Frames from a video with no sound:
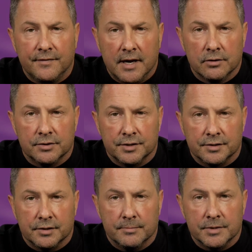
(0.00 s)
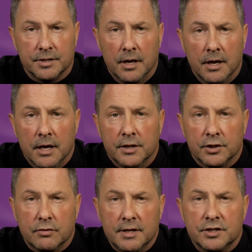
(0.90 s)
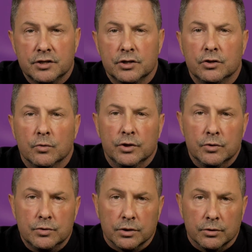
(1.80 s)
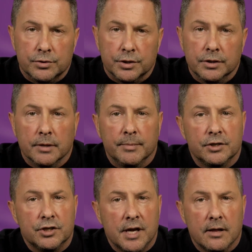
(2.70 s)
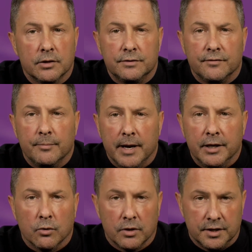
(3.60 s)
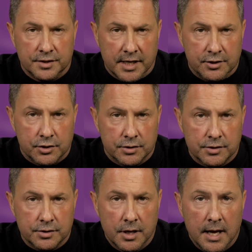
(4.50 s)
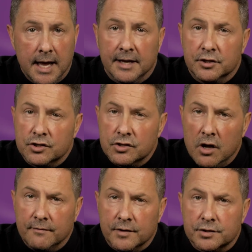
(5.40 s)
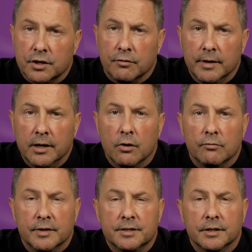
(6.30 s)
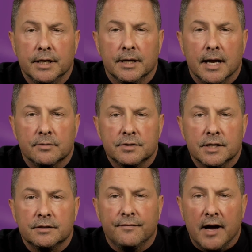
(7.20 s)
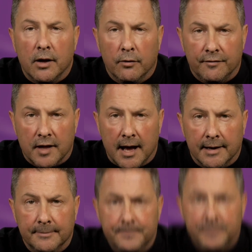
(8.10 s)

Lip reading: filer systems. The transition to a new solution can be a challenge for many organizations. And to solve this, Caringo recently announced its FileFly.